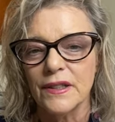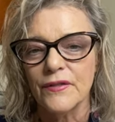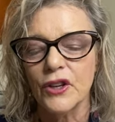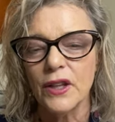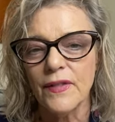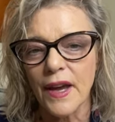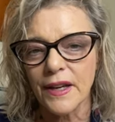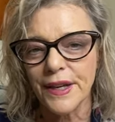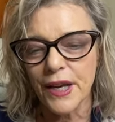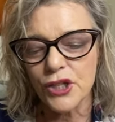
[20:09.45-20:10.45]
feeling that
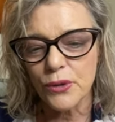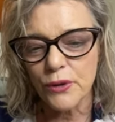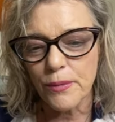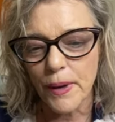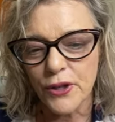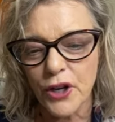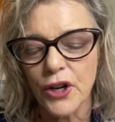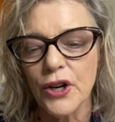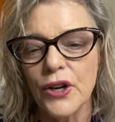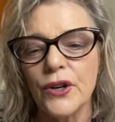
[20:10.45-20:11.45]
connection with Mother
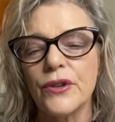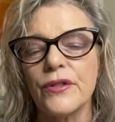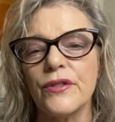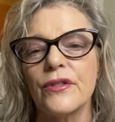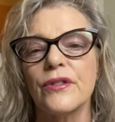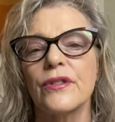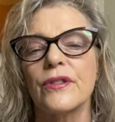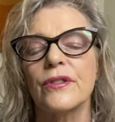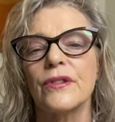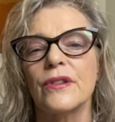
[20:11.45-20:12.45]
Earth,